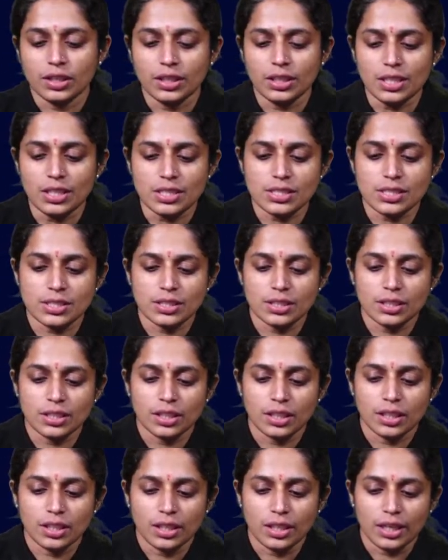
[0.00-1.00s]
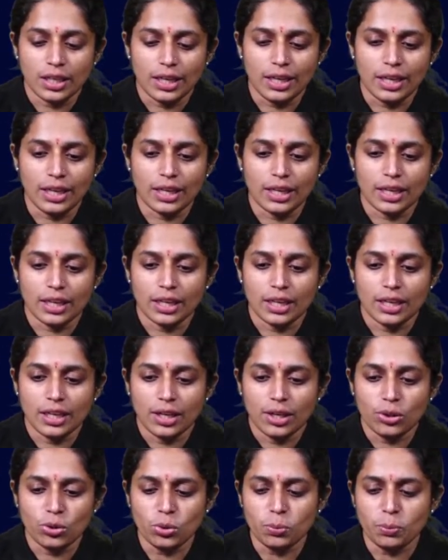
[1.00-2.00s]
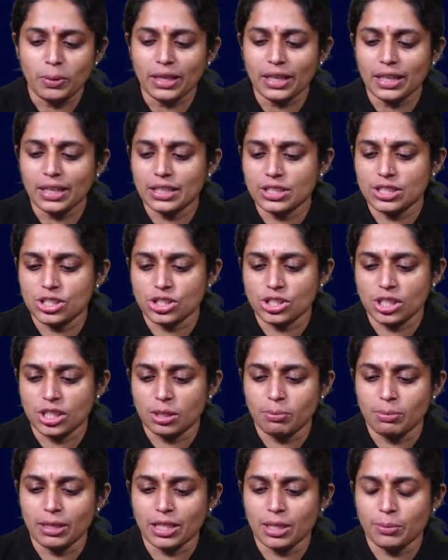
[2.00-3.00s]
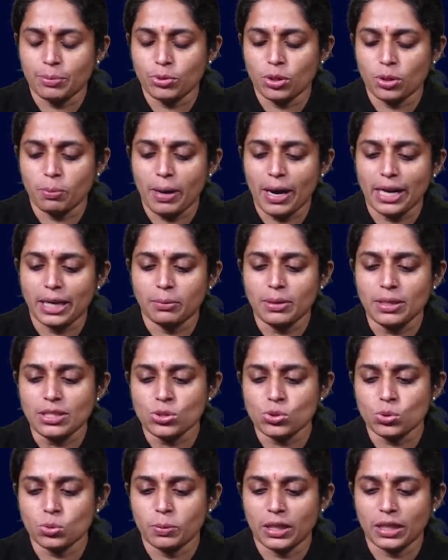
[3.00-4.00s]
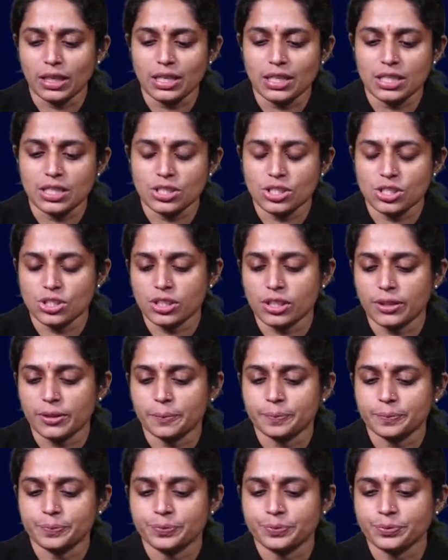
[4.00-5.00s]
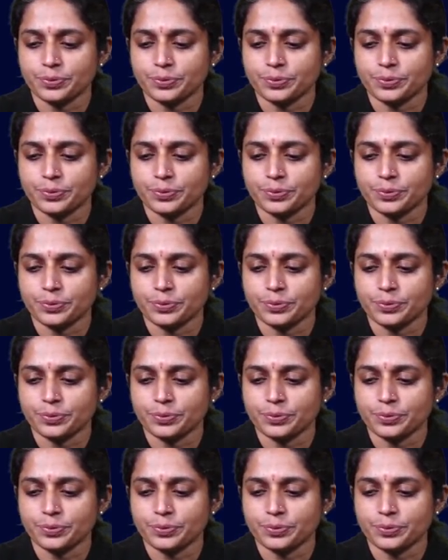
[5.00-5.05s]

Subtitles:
It is A. To make a decision. Make up your mind means to make a decision.